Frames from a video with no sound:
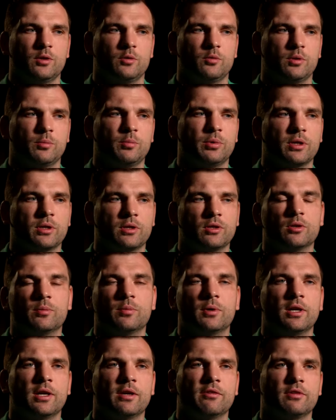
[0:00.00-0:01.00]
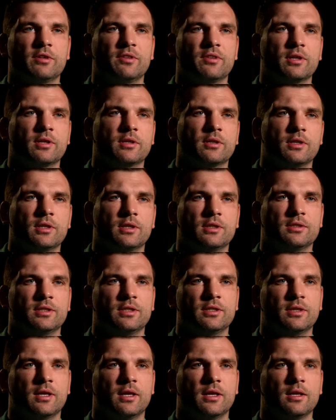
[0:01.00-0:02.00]
we're picking up on every single little
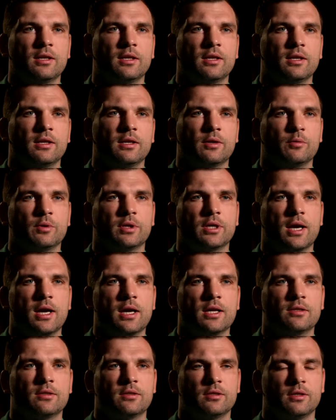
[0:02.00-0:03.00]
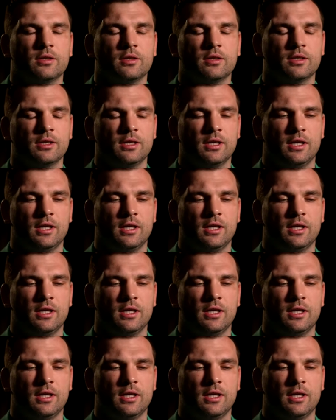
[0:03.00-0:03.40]
detail in here that we can to